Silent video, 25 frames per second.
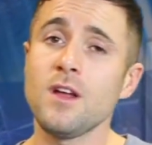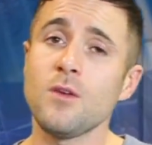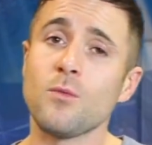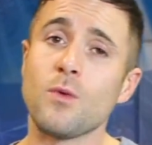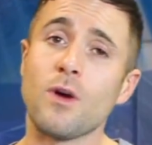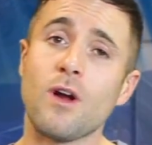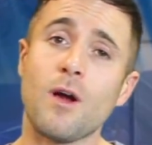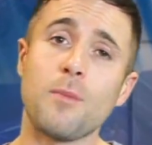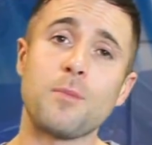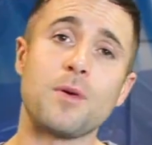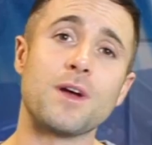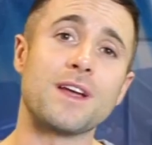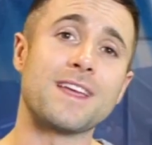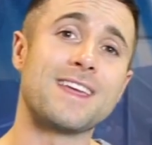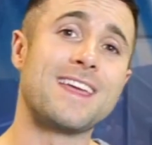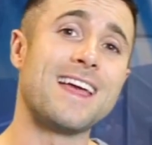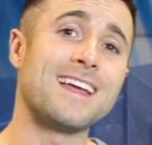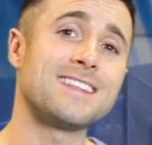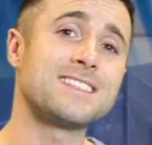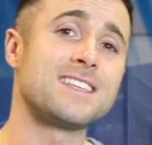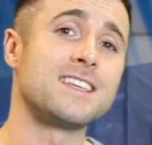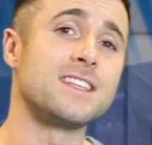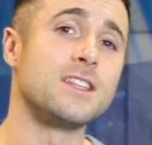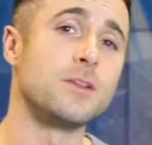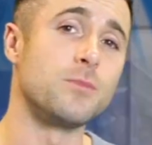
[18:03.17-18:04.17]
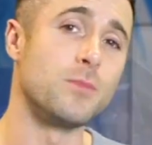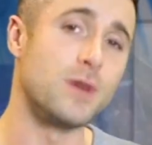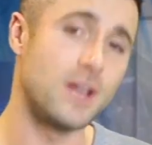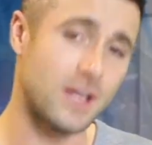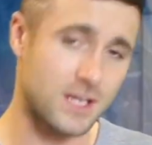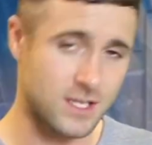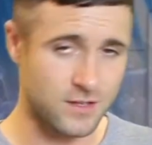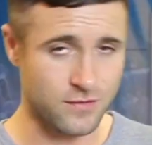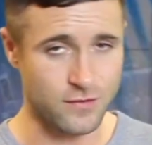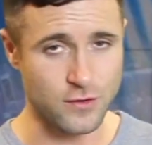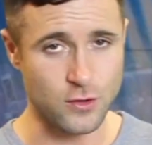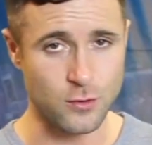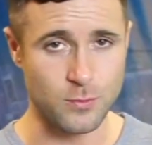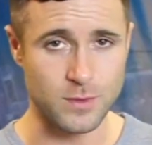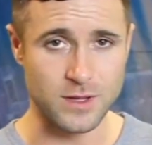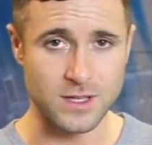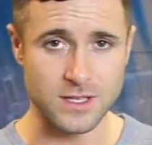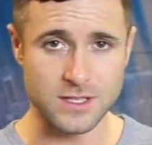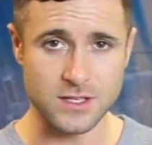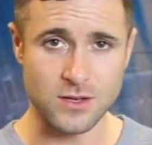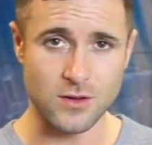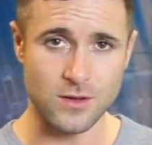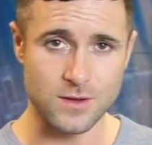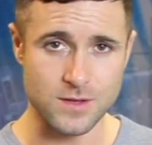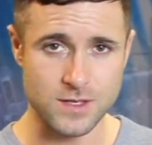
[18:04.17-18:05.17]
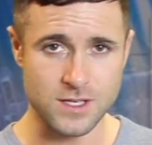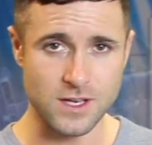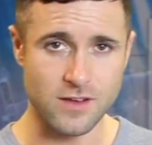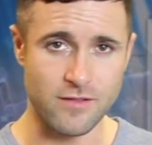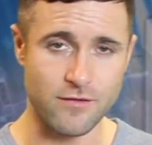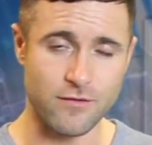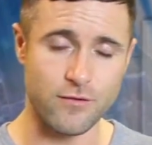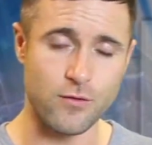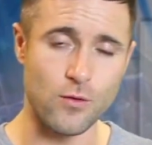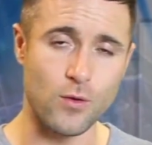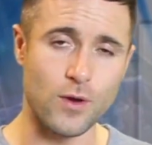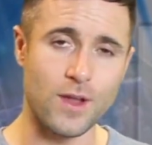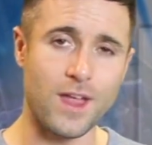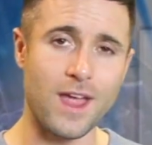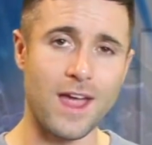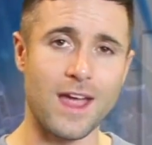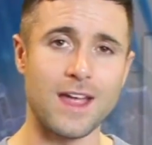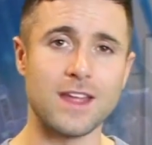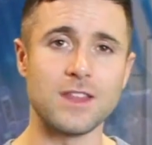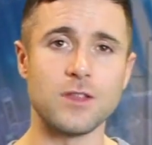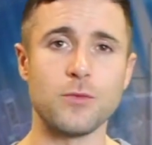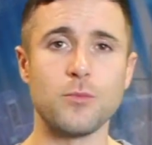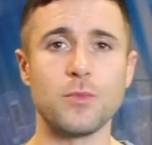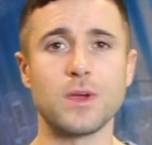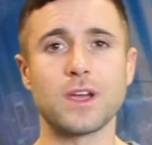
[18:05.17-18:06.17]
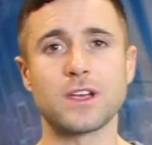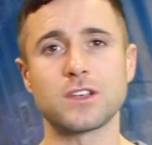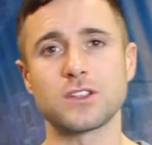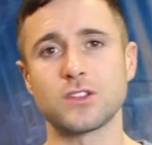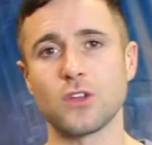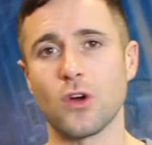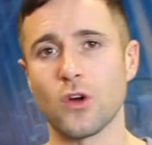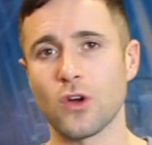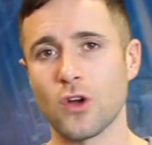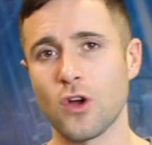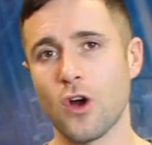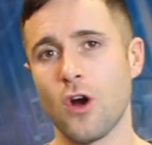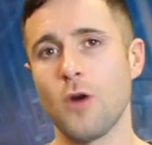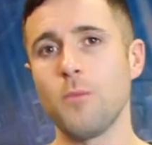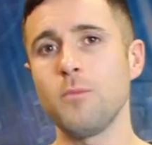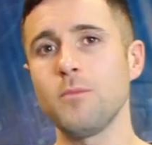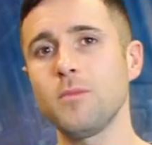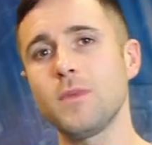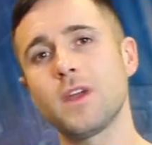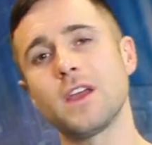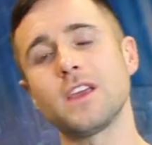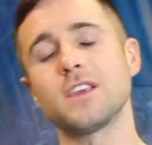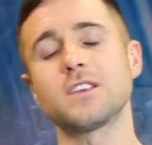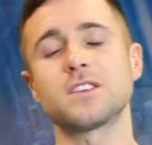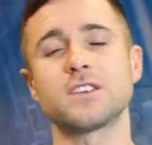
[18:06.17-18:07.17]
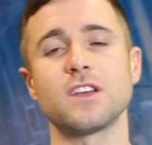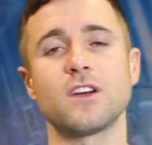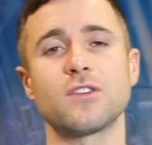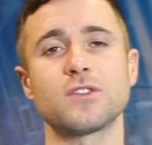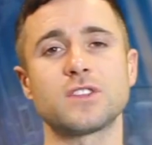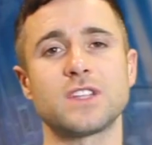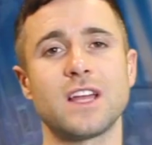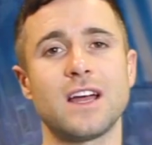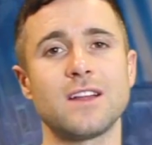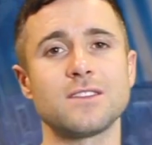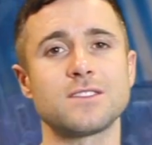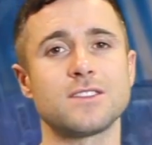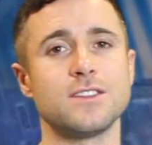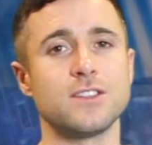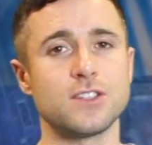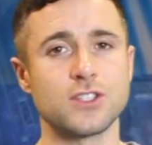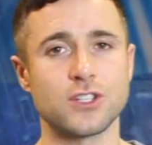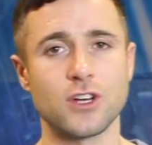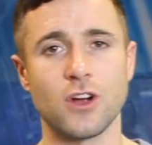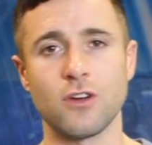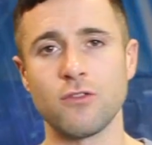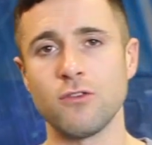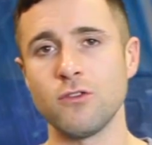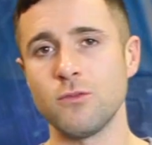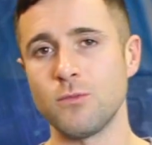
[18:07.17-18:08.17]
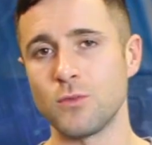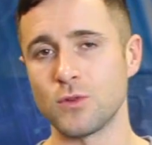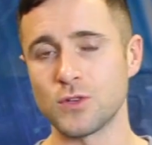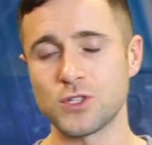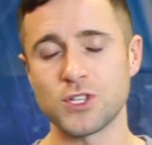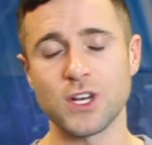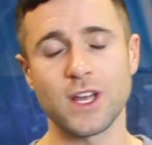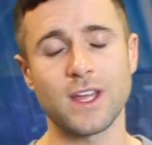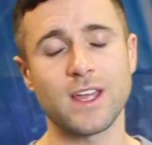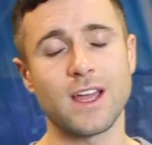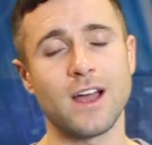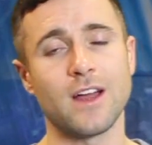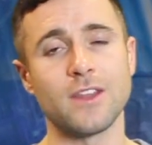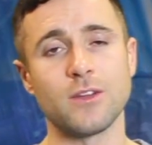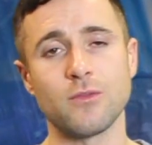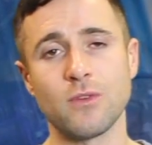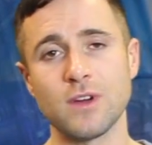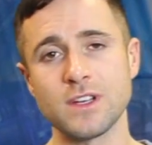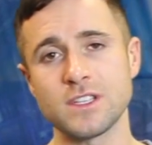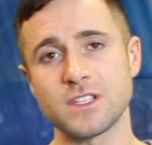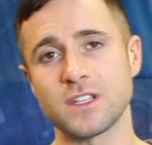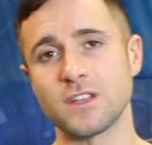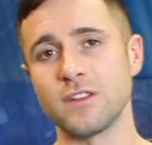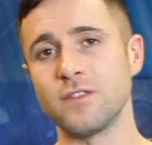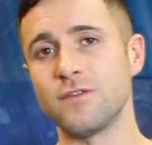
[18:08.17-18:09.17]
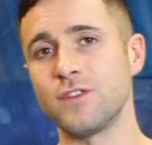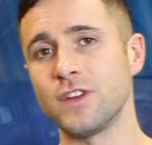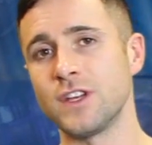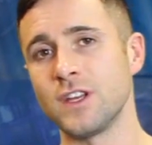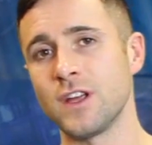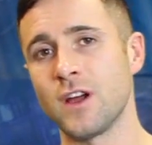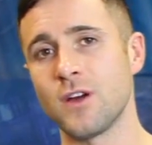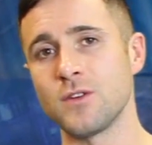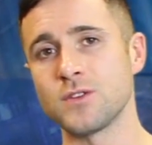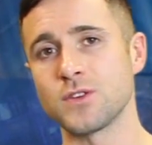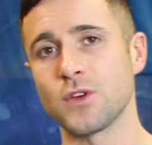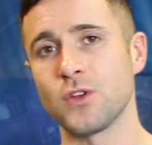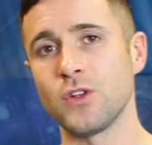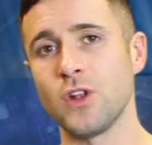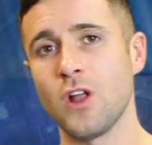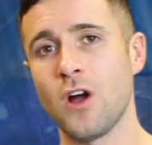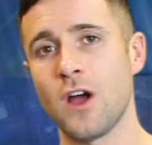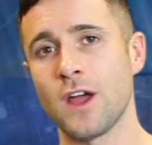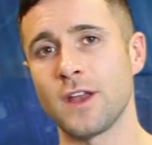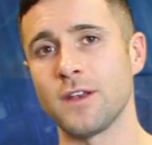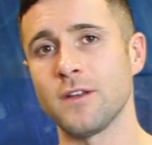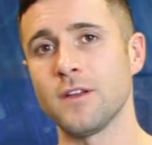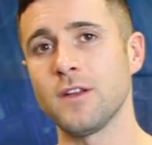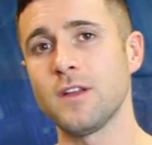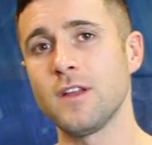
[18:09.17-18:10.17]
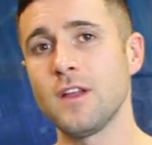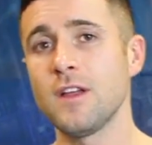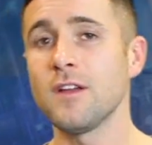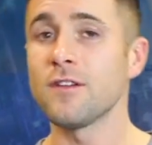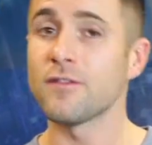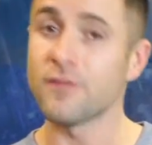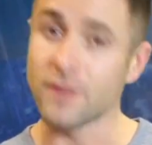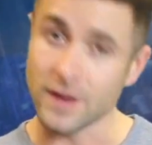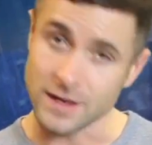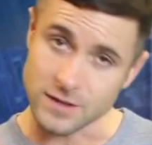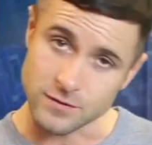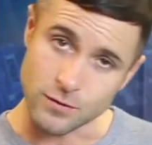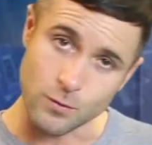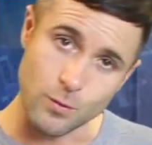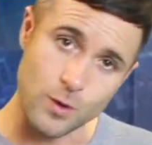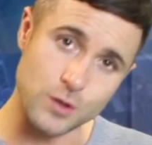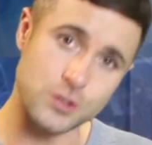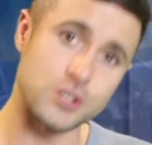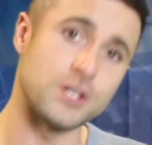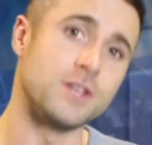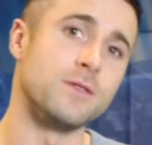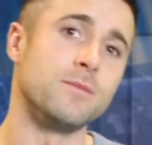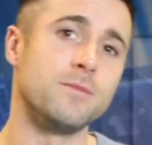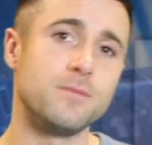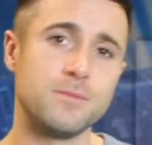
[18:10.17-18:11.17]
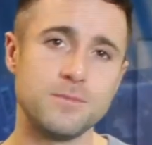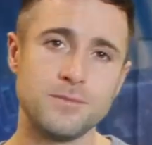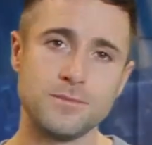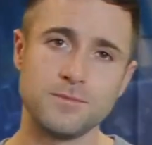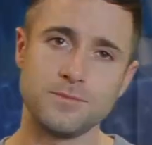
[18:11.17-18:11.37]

We're up at Get in the Mix, filming this content for getinthemix.com. Get yourselves down to the showroom or check out the rest of the videos online. Thanks for watching.